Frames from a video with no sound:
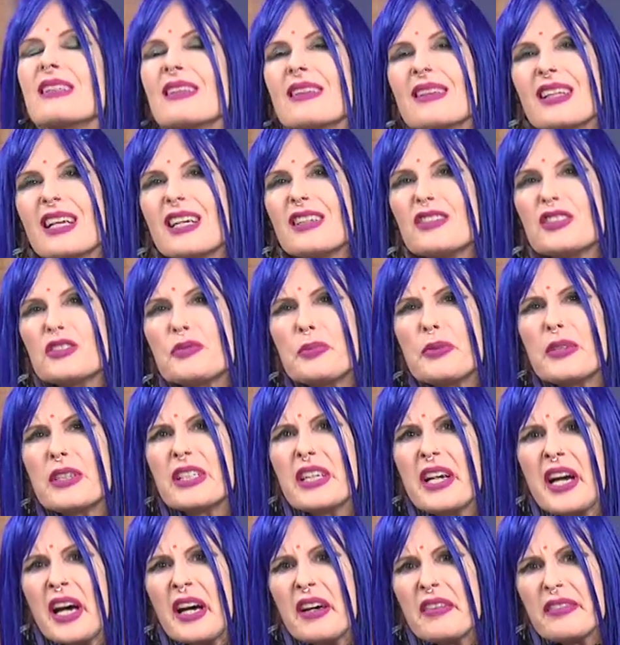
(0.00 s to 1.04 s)
That was pretty
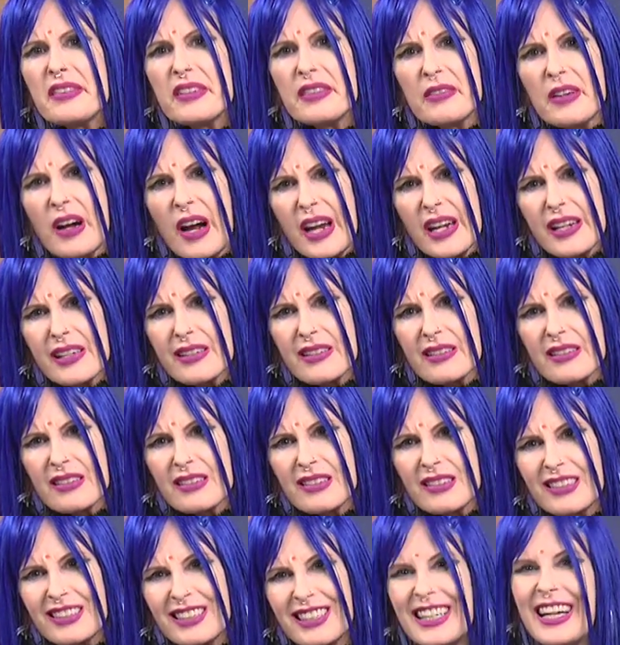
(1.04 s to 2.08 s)
heavy, right?
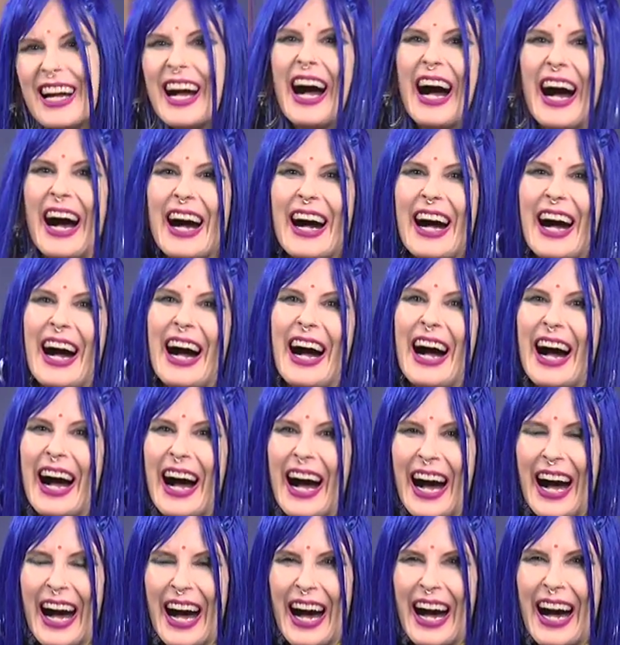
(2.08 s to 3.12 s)
I
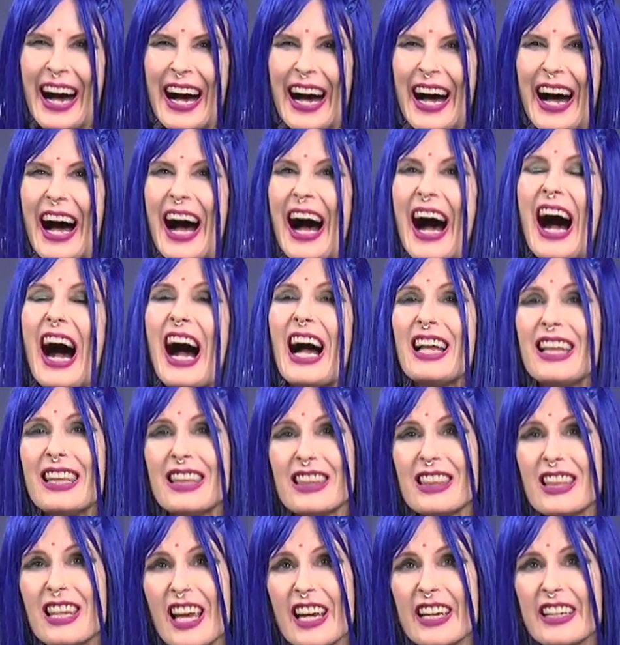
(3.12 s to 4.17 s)

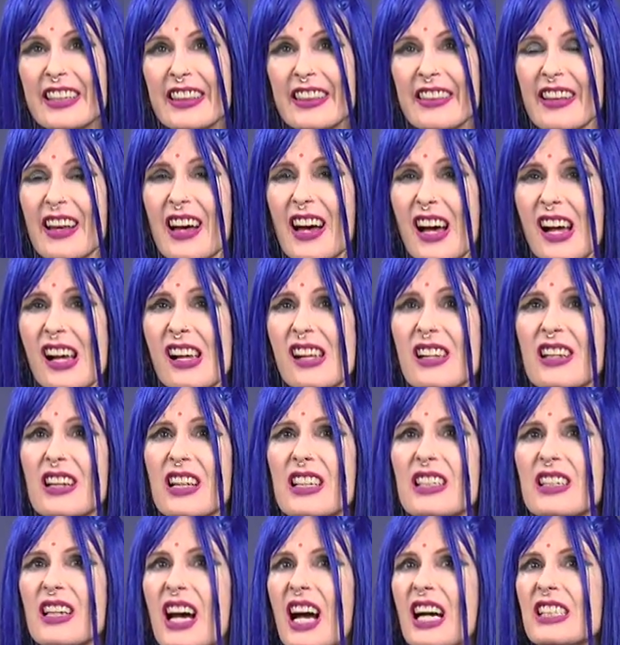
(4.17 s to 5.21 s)
like that. And
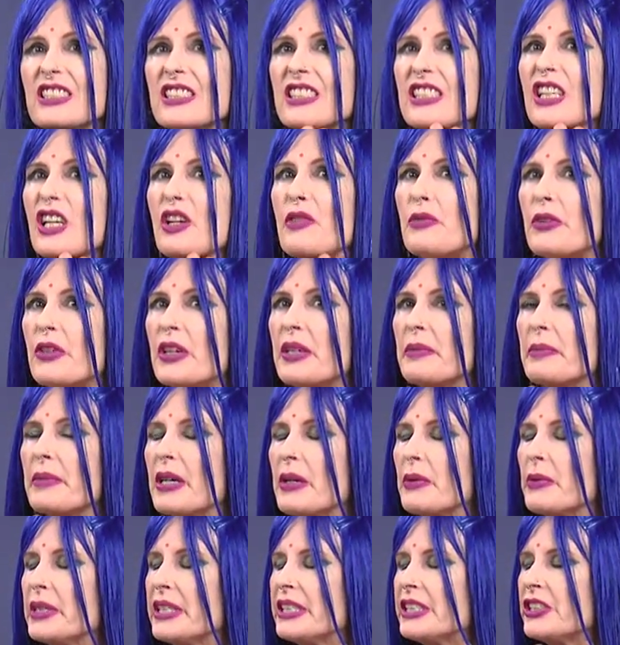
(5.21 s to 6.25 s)
actually, I'm wearing my
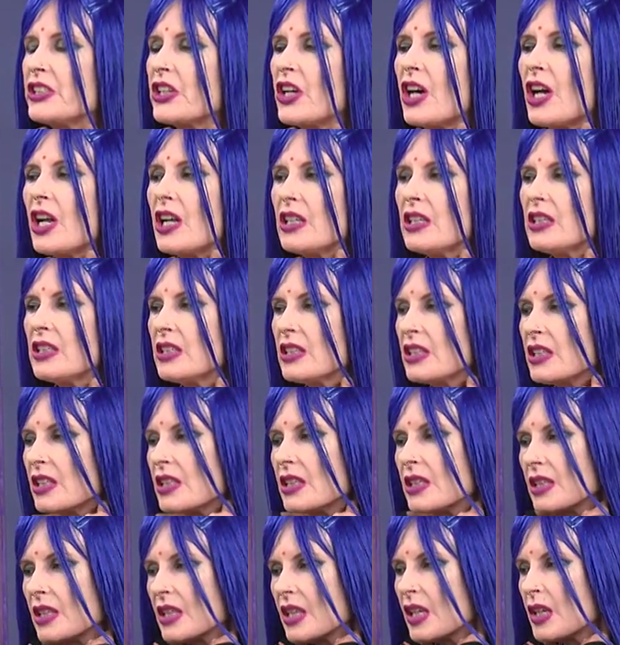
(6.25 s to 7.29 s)
huichol
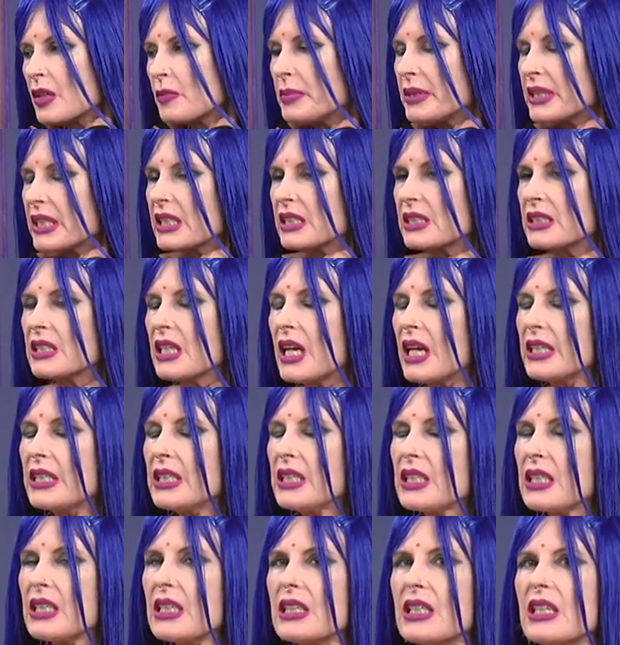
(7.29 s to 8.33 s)
because,
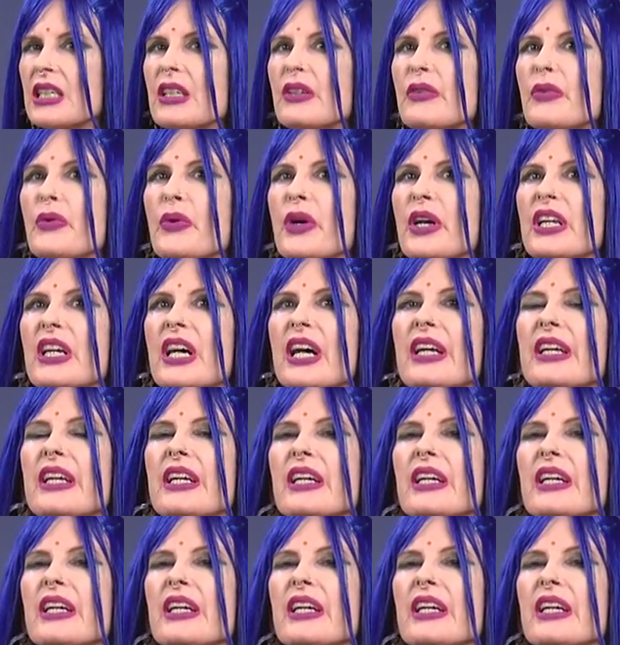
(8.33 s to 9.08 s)
like, when I